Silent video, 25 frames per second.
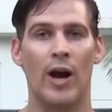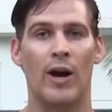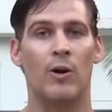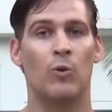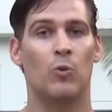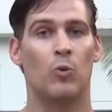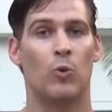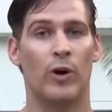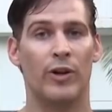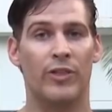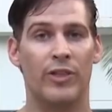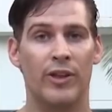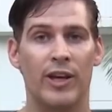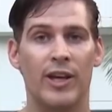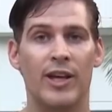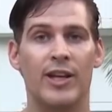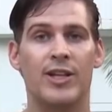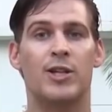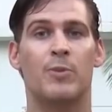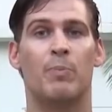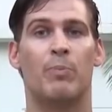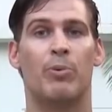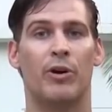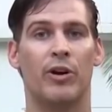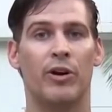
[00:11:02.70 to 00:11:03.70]
where with
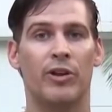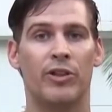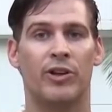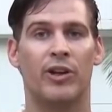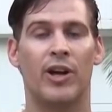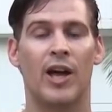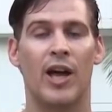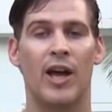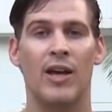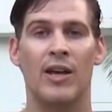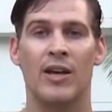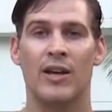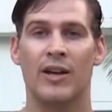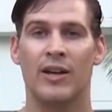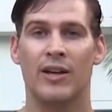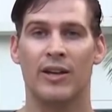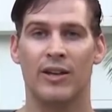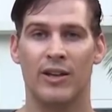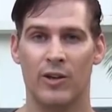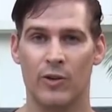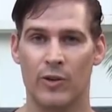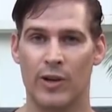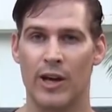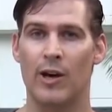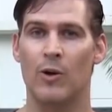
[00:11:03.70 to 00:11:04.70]
each birthday
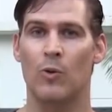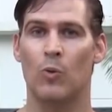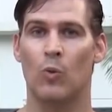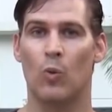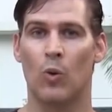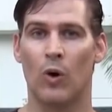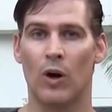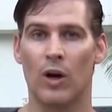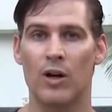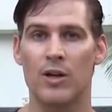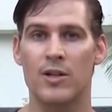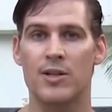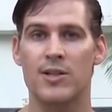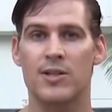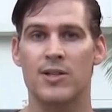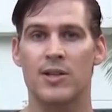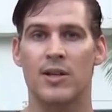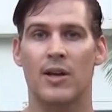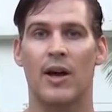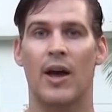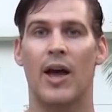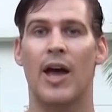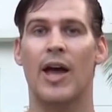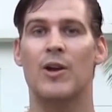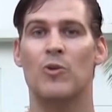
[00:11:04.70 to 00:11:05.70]
you get
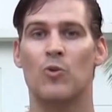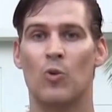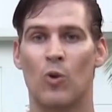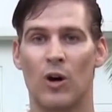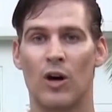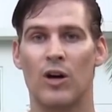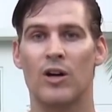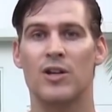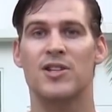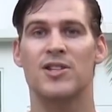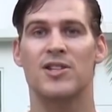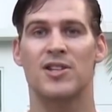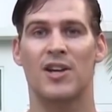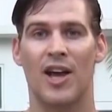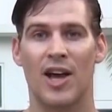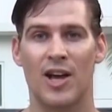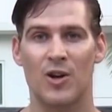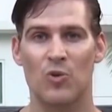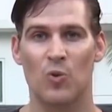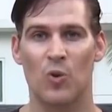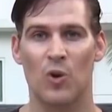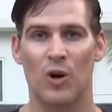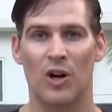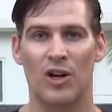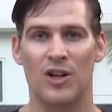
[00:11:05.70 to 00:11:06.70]
worse and worse
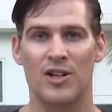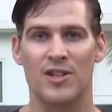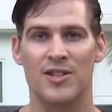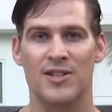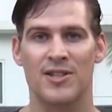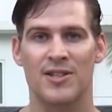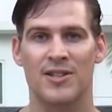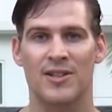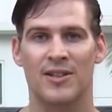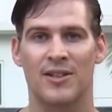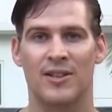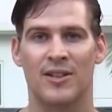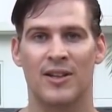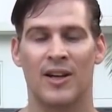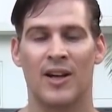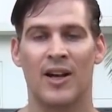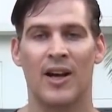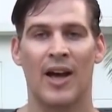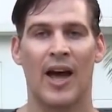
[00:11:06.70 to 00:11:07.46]
and worse.